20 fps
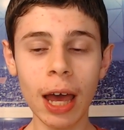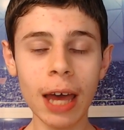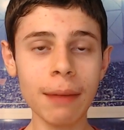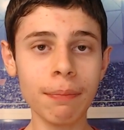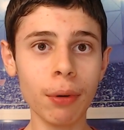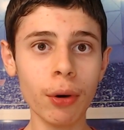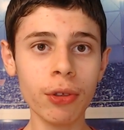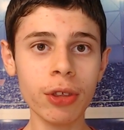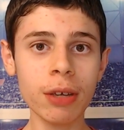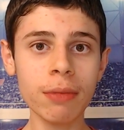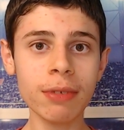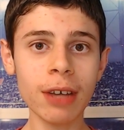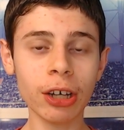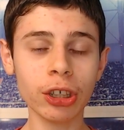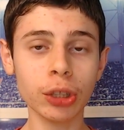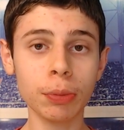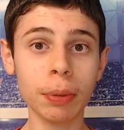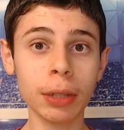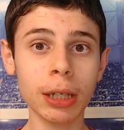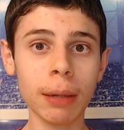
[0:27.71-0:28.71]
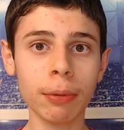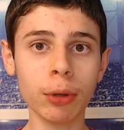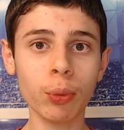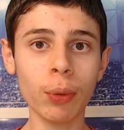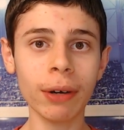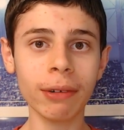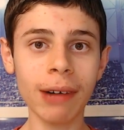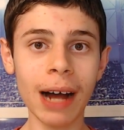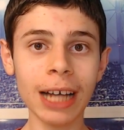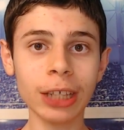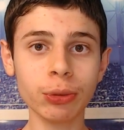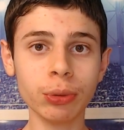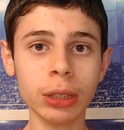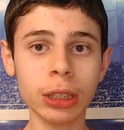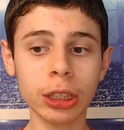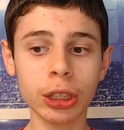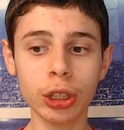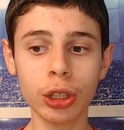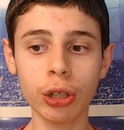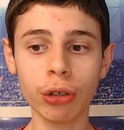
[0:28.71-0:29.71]
and both teams actually picked up the win last
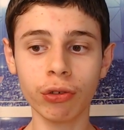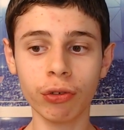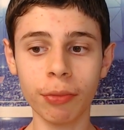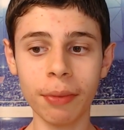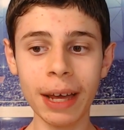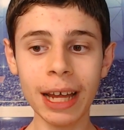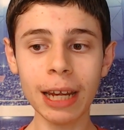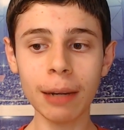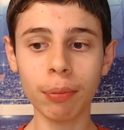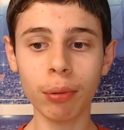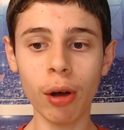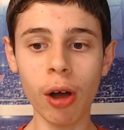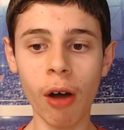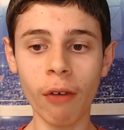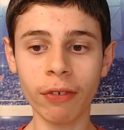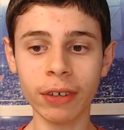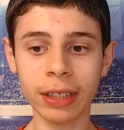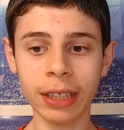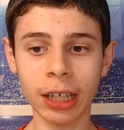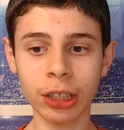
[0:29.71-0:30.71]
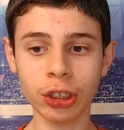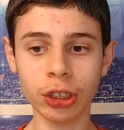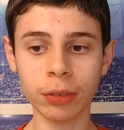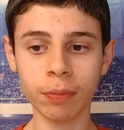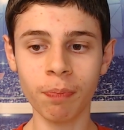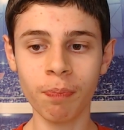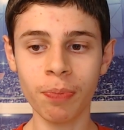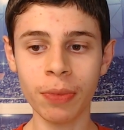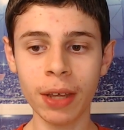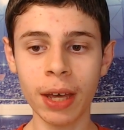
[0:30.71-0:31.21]
week to remain in playoff contention.